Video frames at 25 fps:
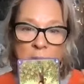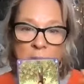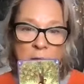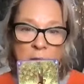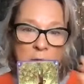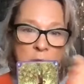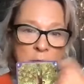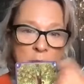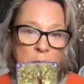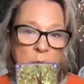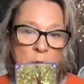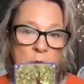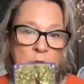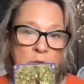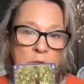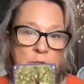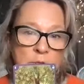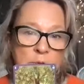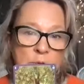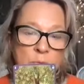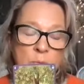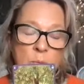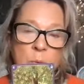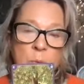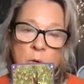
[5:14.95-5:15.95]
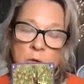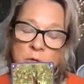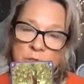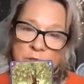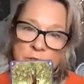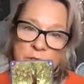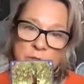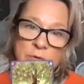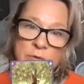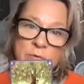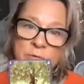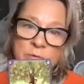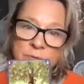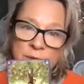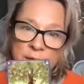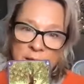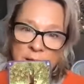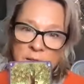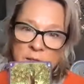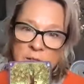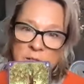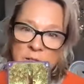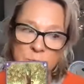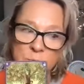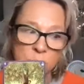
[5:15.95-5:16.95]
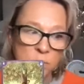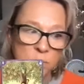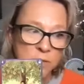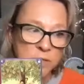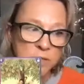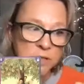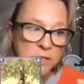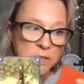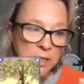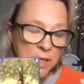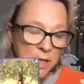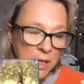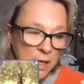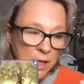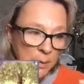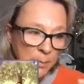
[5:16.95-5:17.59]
a lot to what you felt was